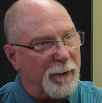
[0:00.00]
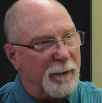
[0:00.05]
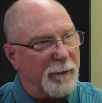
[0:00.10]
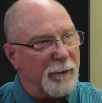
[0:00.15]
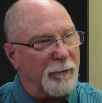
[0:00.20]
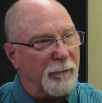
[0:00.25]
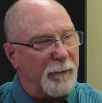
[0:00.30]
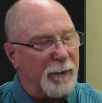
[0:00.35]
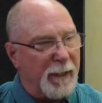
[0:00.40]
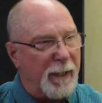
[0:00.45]
Right?
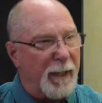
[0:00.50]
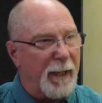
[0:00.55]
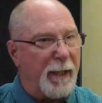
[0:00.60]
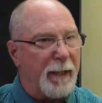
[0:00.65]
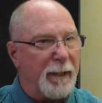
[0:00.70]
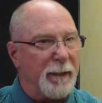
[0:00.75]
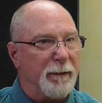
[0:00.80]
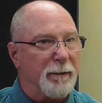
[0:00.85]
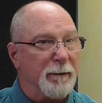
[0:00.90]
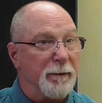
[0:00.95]
You mm.
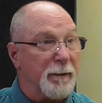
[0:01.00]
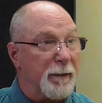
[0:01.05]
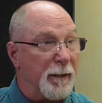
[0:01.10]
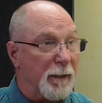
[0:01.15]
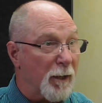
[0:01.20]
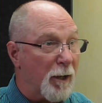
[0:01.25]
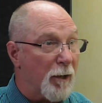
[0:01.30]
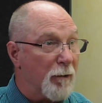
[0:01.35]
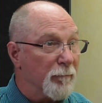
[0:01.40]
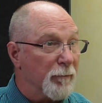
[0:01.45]
can
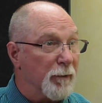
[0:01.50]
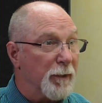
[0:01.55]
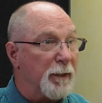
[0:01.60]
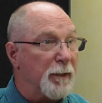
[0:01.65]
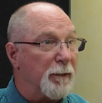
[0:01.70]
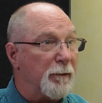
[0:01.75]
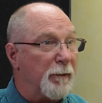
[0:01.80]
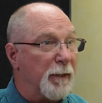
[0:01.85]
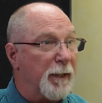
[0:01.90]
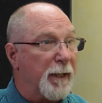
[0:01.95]
get over
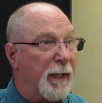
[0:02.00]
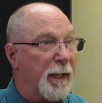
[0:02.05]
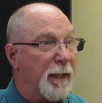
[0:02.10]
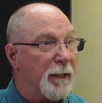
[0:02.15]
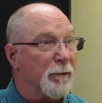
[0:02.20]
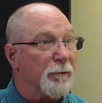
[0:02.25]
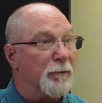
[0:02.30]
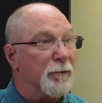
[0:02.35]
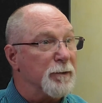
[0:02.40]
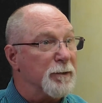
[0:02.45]
it and you
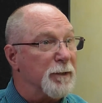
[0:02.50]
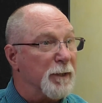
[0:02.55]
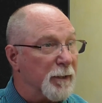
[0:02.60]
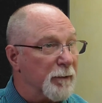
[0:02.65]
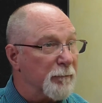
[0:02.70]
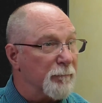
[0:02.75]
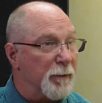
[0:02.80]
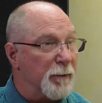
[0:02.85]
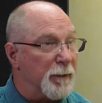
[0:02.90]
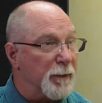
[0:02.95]
can mm. learn to
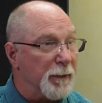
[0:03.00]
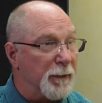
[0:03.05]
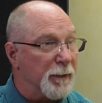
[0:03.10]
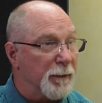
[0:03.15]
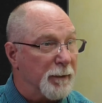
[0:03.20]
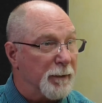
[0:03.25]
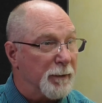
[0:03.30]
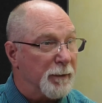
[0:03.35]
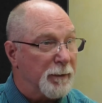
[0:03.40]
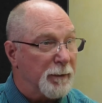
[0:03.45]
live with
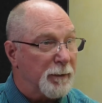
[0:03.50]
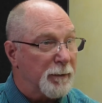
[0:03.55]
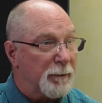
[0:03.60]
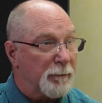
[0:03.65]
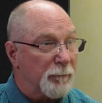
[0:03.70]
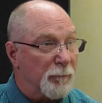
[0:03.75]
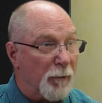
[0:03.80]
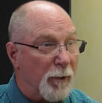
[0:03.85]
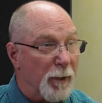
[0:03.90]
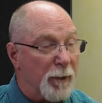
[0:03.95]
it. Yeah.
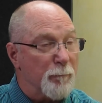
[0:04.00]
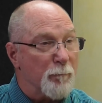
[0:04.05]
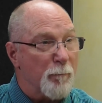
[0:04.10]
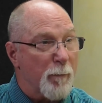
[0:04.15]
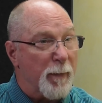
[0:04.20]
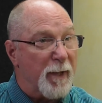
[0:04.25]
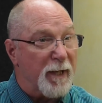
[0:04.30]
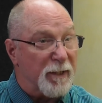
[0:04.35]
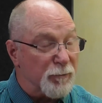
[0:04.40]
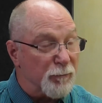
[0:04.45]
Right?
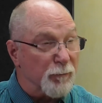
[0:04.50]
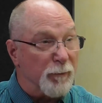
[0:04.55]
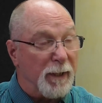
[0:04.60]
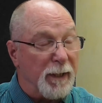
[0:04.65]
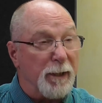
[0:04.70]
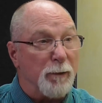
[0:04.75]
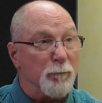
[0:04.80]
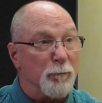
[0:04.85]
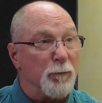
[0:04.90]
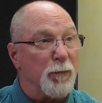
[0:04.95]
That's
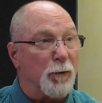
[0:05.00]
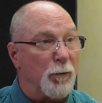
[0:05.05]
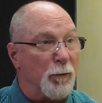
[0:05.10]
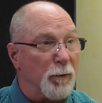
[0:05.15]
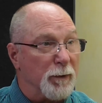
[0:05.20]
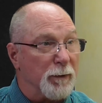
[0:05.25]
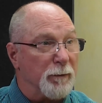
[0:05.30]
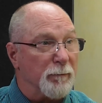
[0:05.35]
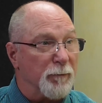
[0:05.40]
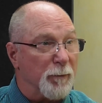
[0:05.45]
really
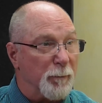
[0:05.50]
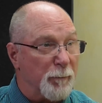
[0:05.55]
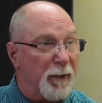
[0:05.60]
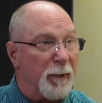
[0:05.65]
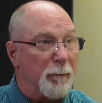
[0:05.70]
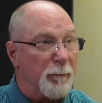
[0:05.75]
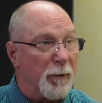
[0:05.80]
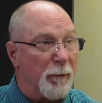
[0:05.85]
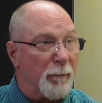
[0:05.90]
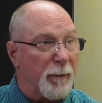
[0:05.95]
important for
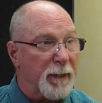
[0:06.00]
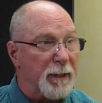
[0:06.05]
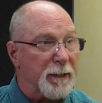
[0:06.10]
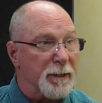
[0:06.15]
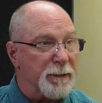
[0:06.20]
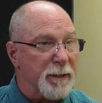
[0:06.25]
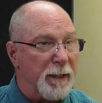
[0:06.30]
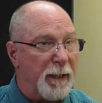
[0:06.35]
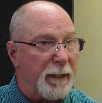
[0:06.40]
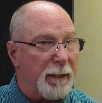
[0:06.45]
people to
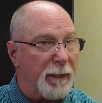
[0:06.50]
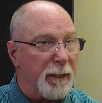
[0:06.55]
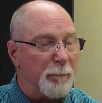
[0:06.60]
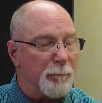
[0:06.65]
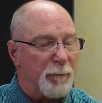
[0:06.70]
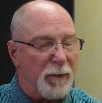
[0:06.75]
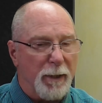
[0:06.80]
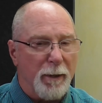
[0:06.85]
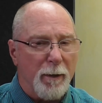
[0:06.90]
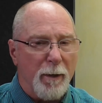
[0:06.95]
understand
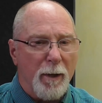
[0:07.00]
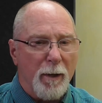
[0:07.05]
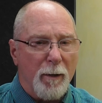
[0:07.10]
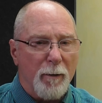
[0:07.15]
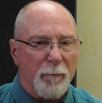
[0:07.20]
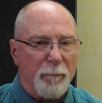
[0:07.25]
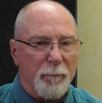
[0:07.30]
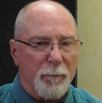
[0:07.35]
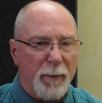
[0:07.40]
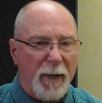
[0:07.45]
that. But
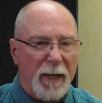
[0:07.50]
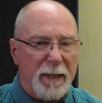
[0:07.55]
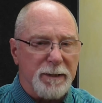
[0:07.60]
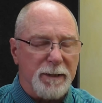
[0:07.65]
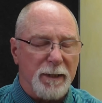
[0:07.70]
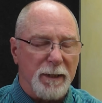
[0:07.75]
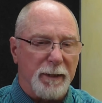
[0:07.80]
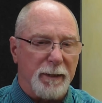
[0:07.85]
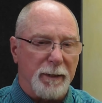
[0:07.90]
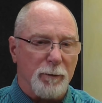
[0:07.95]

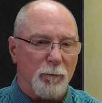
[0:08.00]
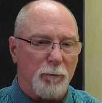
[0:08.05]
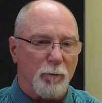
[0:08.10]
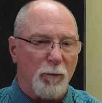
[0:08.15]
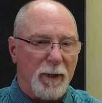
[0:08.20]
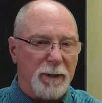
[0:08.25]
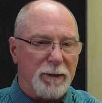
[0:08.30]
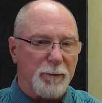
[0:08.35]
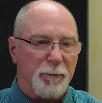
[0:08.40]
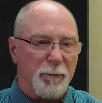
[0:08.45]
basically,
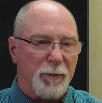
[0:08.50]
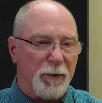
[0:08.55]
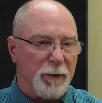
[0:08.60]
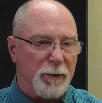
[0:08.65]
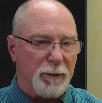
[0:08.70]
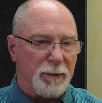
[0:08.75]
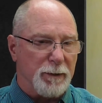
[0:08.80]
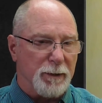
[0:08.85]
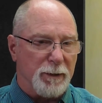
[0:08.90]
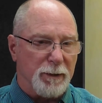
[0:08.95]
once a
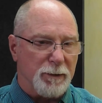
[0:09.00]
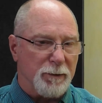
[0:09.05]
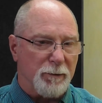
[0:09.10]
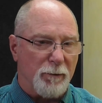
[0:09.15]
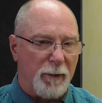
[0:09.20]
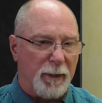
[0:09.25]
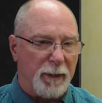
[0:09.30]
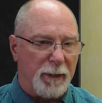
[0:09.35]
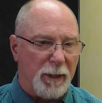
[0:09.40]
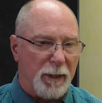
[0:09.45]
person is
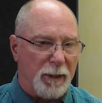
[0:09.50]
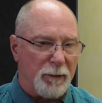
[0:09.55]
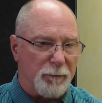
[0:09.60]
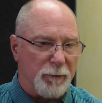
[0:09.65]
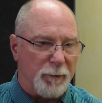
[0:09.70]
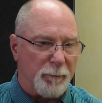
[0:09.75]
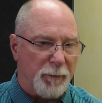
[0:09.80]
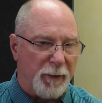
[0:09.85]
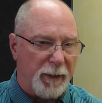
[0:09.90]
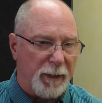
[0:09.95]

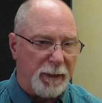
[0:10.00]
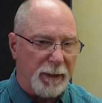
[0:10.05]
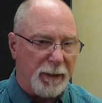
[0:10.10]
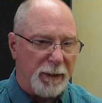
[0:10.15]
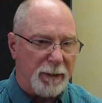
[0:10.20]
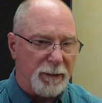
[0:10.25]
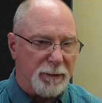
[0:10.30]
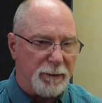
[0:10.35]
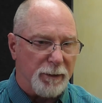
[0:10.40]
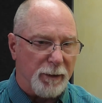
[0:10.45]
diagnosed with
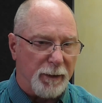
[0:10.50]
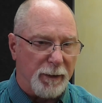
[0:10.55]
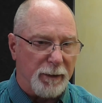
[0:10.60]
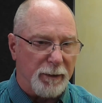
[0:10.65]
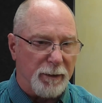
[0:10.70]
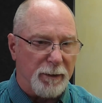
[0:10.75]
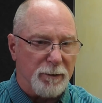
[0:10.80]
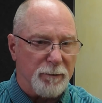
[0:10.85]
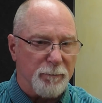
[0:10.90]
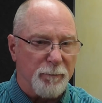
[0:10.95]

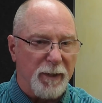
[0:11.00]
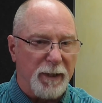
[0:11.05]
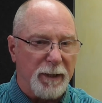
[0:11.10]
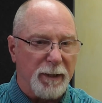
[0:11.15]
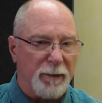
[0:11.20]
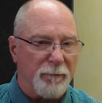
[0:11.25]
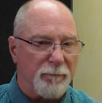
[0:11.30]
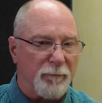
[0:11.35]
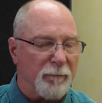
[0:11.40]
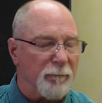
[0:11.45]
PTSD, there's
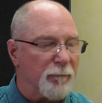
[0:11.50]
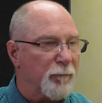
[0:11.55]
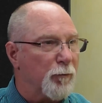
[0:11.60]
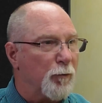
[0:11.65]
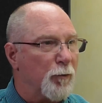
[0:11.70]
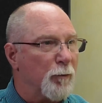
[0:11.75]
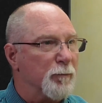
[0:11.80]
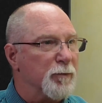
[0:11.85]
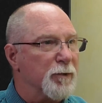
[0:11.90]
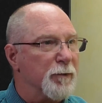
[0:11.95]
many different
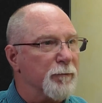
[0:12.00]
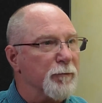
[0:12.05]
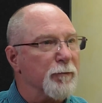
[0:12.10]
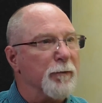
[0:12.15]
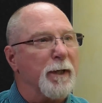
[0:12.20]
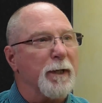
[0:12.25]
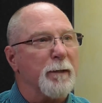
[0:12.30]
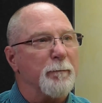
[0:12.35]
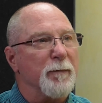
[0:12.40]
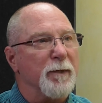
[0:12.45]
forms of
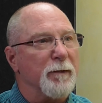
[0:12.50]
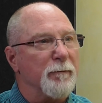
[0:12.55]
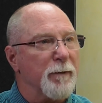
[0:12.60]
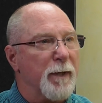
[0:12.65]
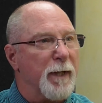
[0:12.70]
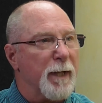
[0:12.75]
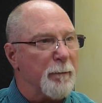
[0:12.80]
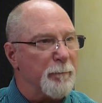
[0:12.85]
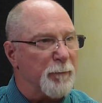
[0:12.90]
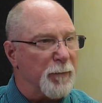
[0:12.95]

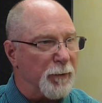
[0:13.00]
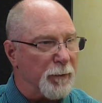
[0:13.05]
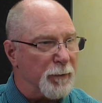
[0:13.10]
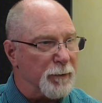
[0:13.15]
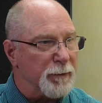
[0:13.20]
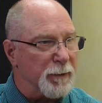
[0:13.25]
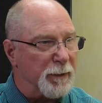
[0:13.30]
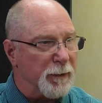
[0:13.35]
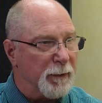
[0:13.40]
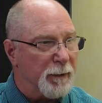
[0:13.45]
treatment for that
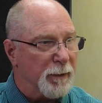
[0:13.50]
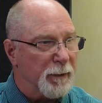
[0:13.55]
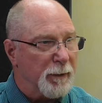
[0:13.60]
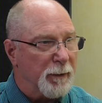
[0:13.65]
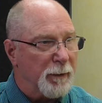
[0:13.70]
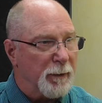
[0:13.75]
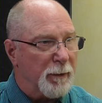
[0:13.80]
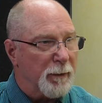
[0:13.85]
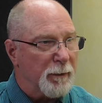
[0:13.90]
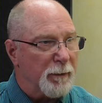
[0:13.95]
person.
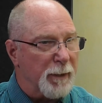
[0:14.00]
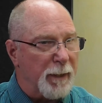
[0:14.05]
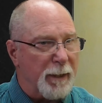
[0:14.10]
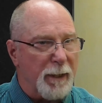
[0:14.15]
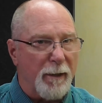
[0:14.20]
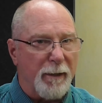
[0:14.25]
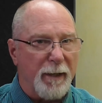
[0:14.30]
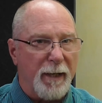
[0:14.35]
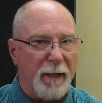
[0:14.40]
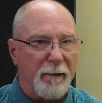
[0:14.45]
Yes.
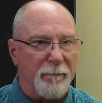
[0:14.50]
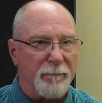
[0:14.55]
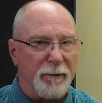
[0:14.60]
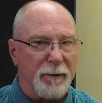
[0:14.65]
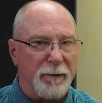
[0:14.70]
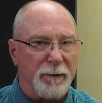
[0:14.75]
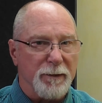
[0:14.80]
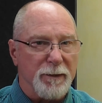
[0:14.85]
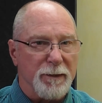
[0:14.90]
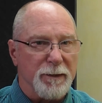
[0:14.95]
They don't
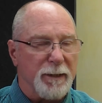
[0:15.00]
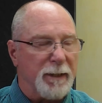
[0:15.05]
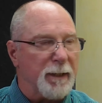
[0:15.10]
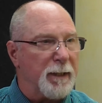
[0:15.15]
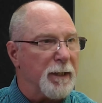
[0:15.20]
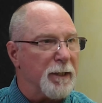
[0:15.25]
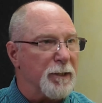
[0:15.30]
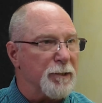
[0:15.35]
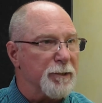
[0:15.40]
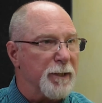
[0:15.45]
have to just
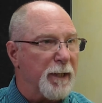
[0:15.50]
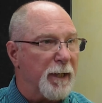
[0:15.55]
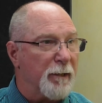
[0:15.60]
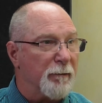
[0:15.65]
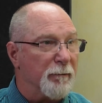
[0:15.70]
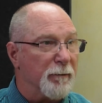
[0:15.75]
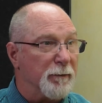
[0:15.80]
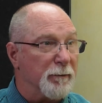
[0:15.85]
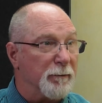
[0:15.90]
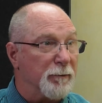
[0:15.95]
sit in a
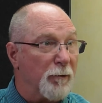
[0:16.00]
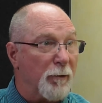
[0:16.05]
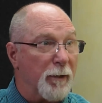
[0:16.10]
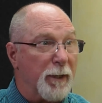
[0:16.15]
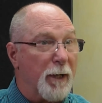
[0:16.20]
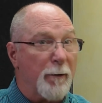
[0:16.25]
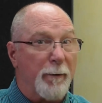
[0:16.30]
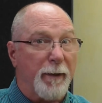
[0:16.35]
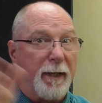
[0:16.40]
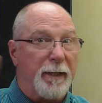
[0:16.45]
chair and
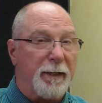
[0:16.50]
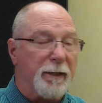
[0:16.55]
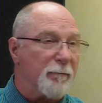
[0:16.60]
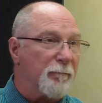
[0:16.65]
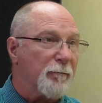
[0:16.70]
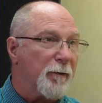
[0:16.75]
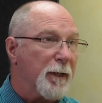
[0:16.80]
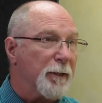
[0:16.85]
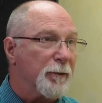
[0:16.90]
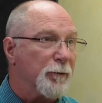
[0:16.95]
not go out
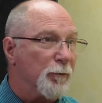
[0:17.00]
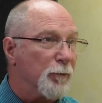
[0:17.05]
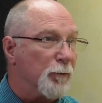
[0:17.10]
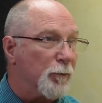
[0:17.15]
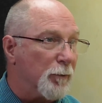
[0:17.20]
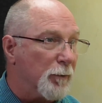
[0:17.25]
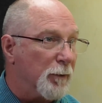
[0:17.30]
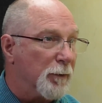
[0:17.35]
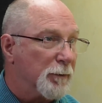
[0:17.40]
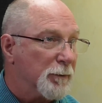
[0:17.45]
their front
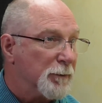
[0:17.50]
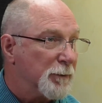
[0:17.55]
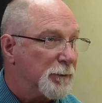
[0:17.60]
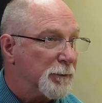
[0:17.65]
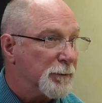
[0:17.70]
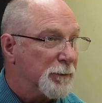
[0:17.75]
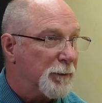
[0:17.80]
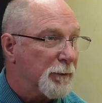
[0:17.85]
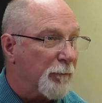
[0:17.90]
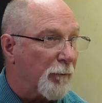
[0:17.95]
door.
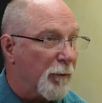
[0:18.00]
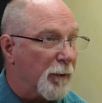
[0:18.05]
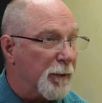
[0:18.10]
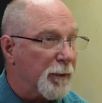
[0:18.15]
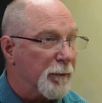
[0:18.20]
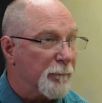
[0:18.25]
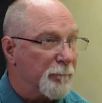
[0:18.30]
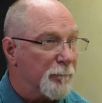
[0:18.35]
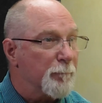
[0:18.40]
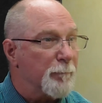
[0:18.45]
Mm,
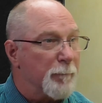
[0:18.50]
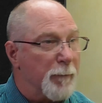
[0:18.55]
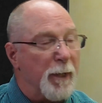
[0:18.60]
like, yeah.